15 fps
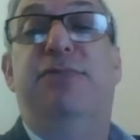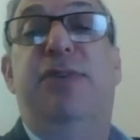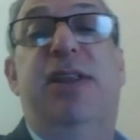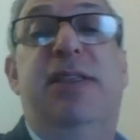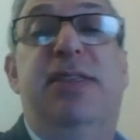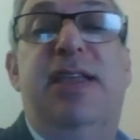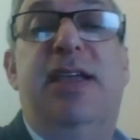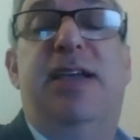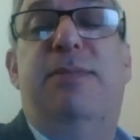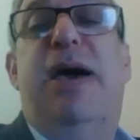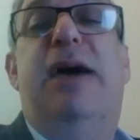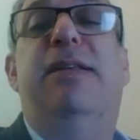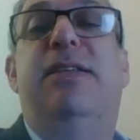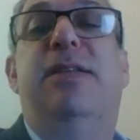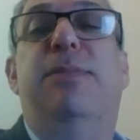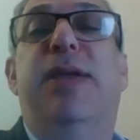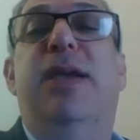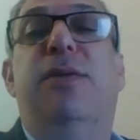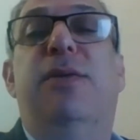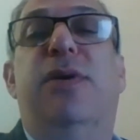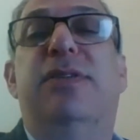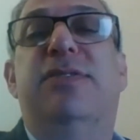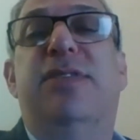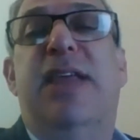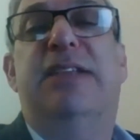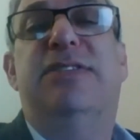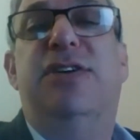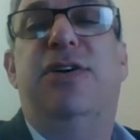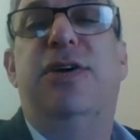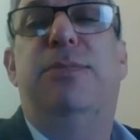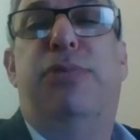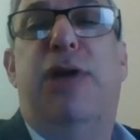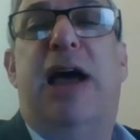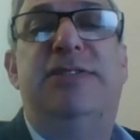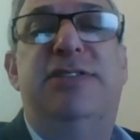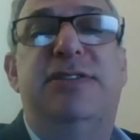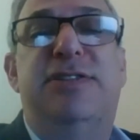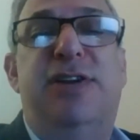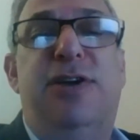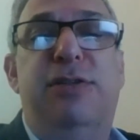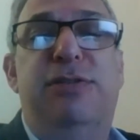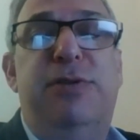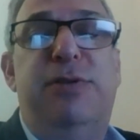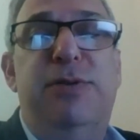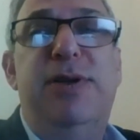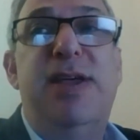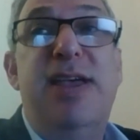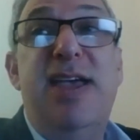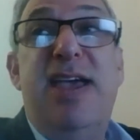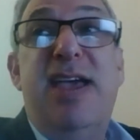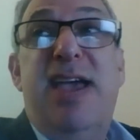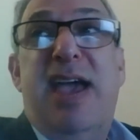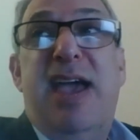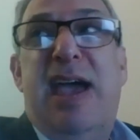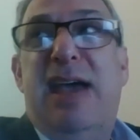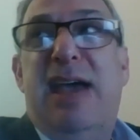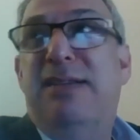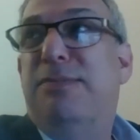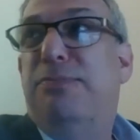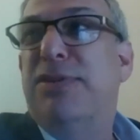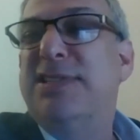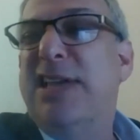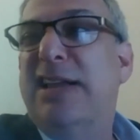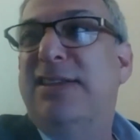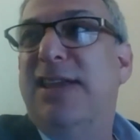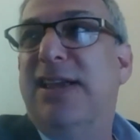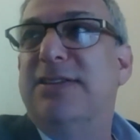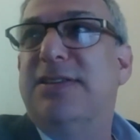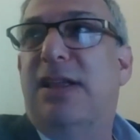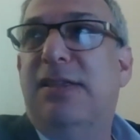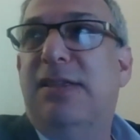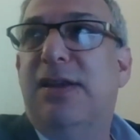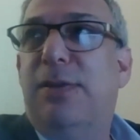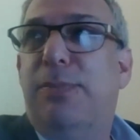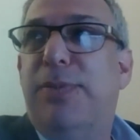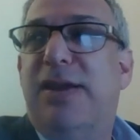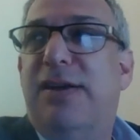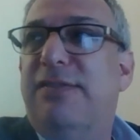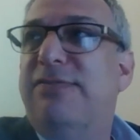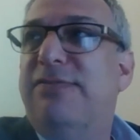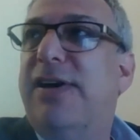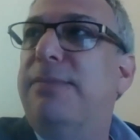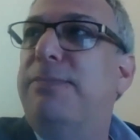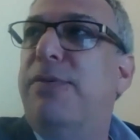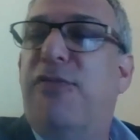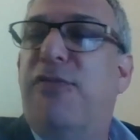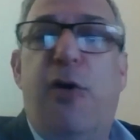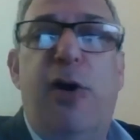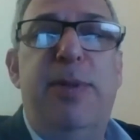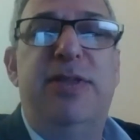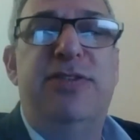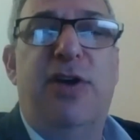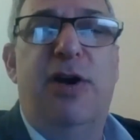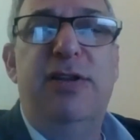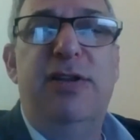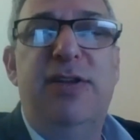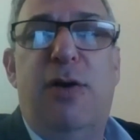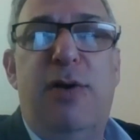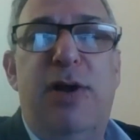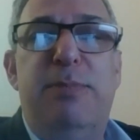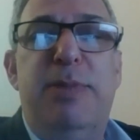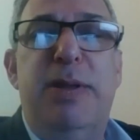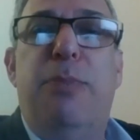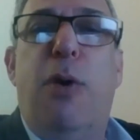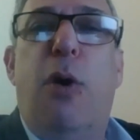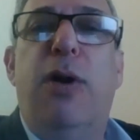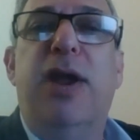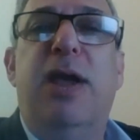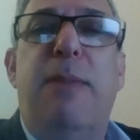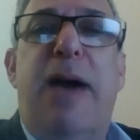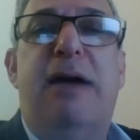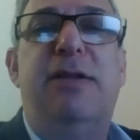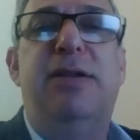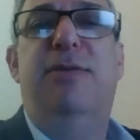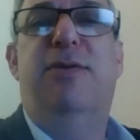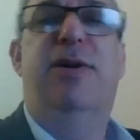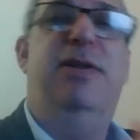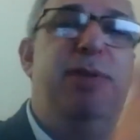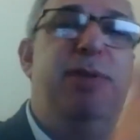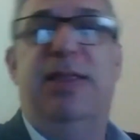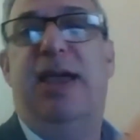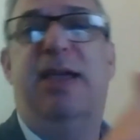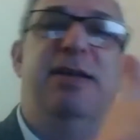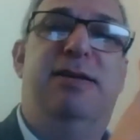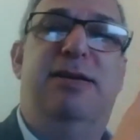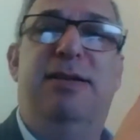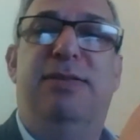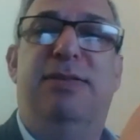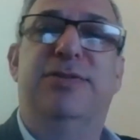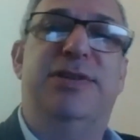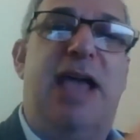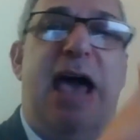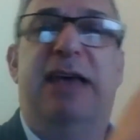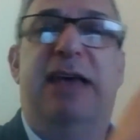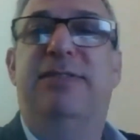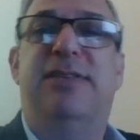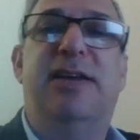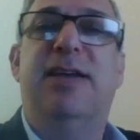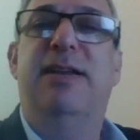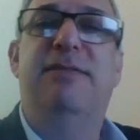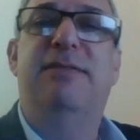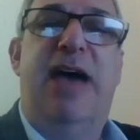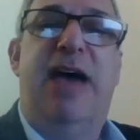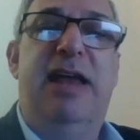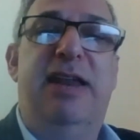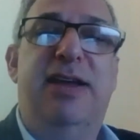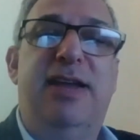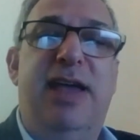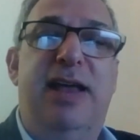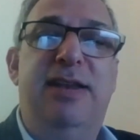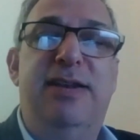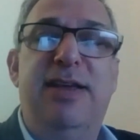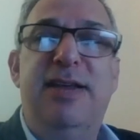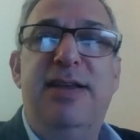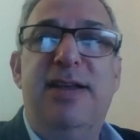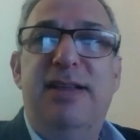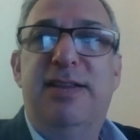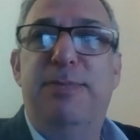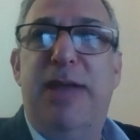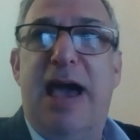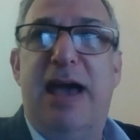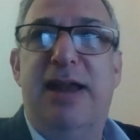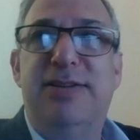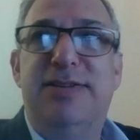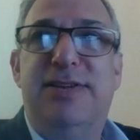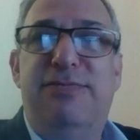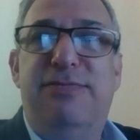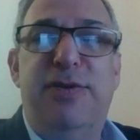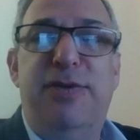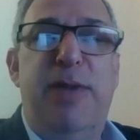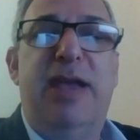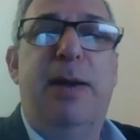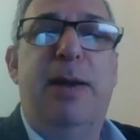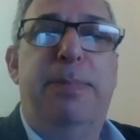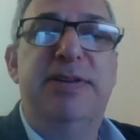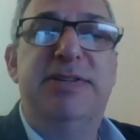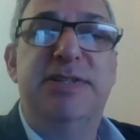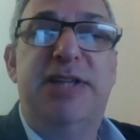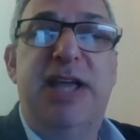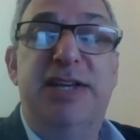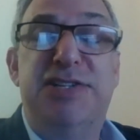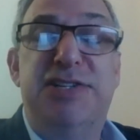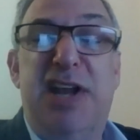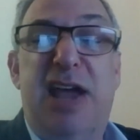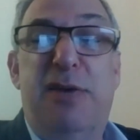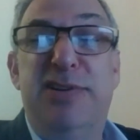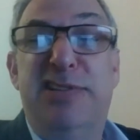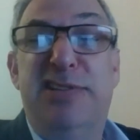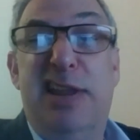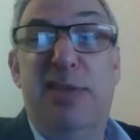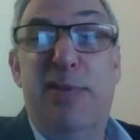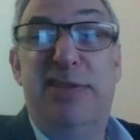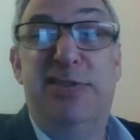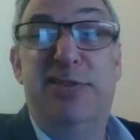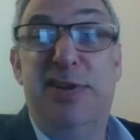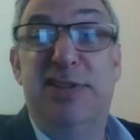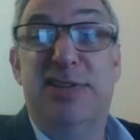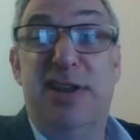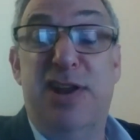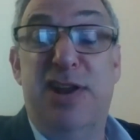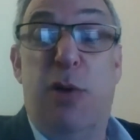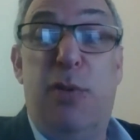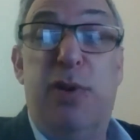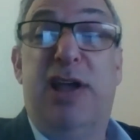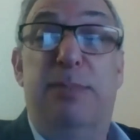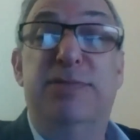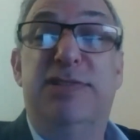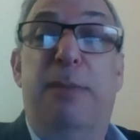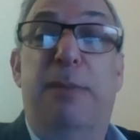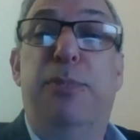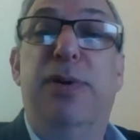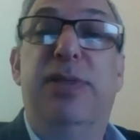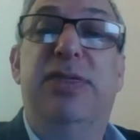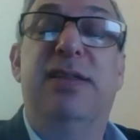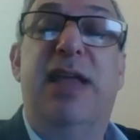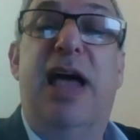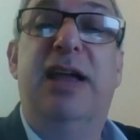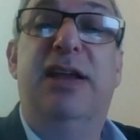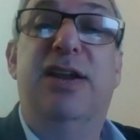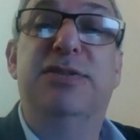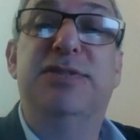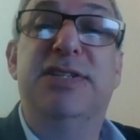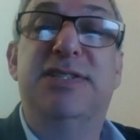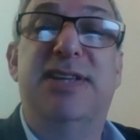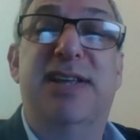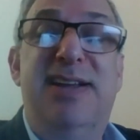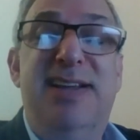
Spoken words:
we didn't think about it to begin with. So that's a good process to go through. And presenting is a little bit of performance art. You don't want to be boring about it. You want to be like enthusiastic and emphatic. And to be honest, if you make a presentation, I always say to the med students, and no one comes up with the diagnosis,